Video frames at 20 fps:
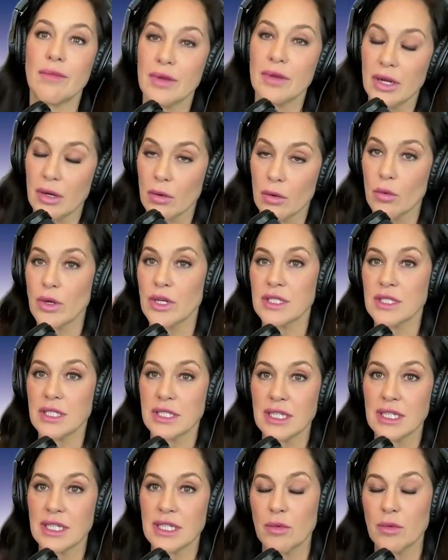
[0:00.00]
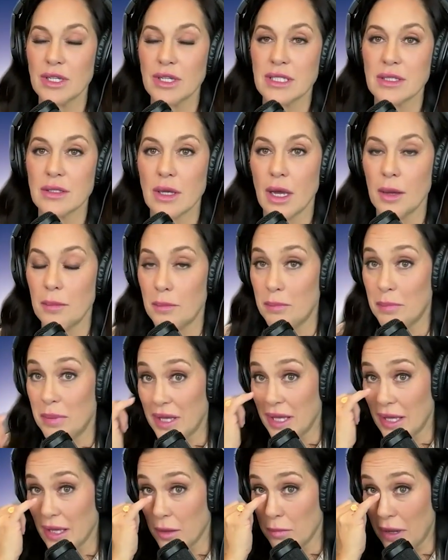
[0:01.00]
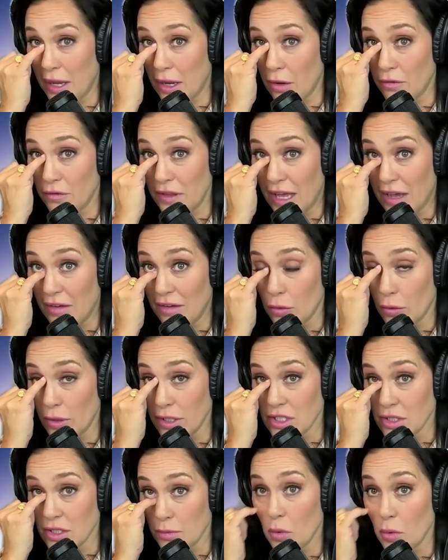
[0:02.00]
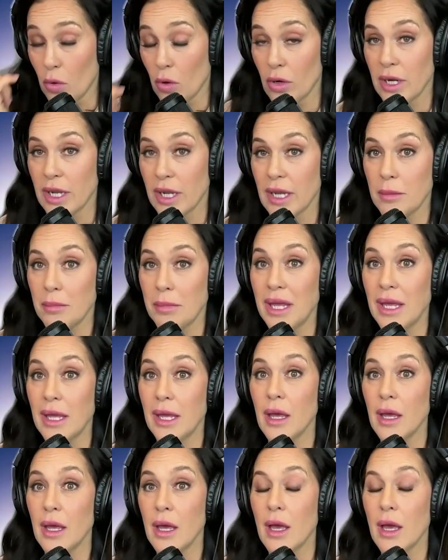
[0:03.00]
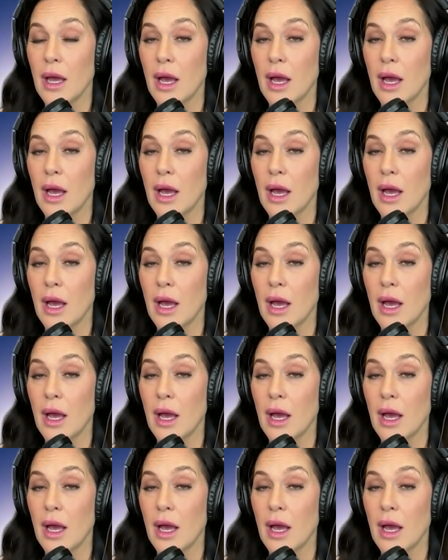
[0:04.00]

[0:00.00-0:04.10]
Quercetin was a big bioflavonoid support in me